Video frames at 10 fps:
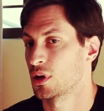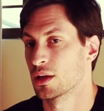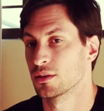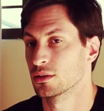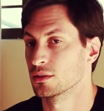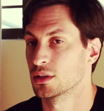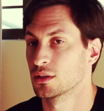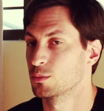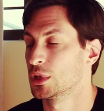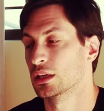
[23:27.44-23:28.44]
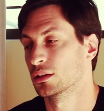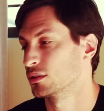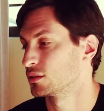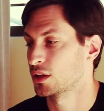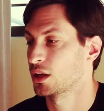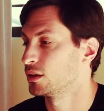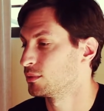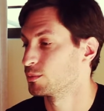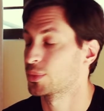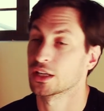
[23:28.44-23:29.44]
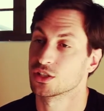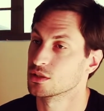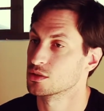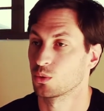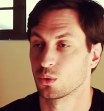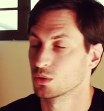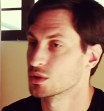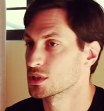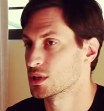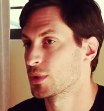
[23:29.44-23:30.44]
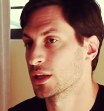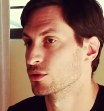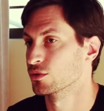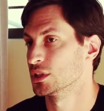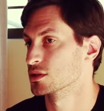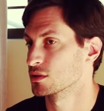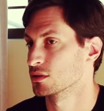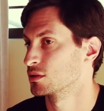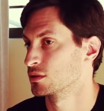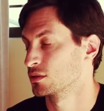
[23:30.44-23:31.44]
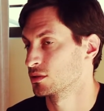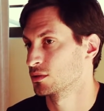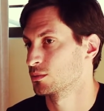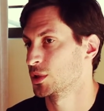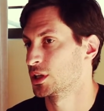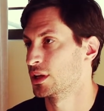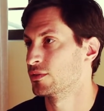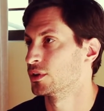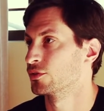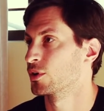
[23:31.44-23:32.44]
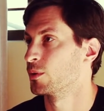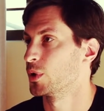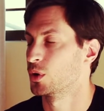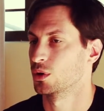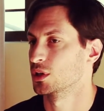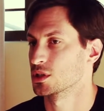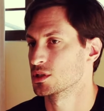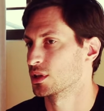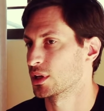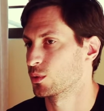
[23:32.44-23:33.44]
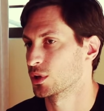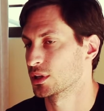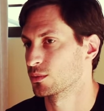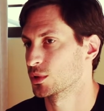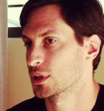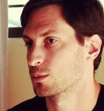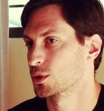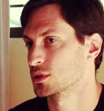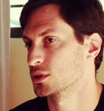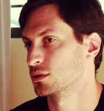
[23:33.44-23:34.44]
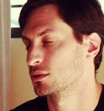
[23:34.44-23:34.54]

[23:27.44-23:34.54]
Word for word: other than it being a budget or some other reason. But never from oh, I just don't like working with that person.